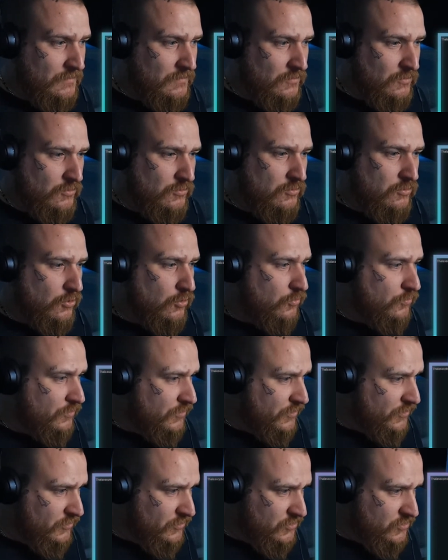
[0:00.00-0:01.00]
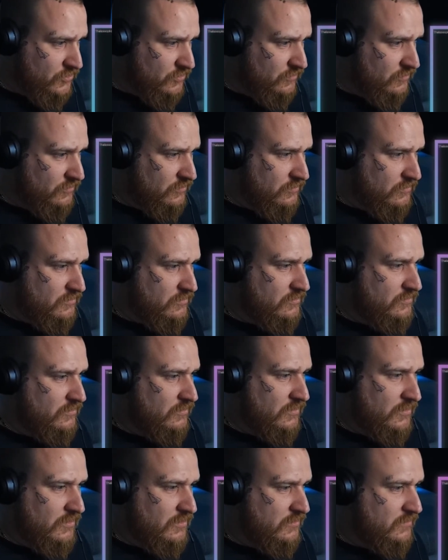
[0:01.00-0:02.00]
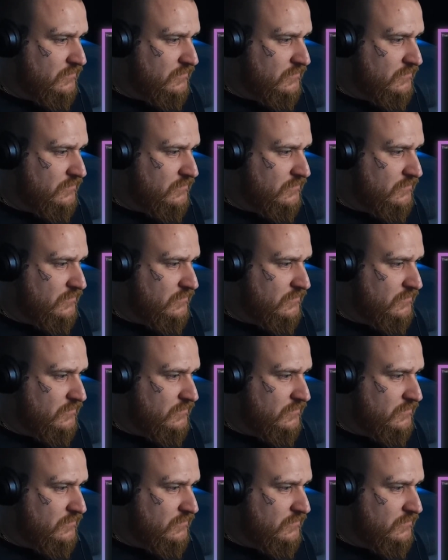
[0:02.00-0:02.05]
the loneliness and oh.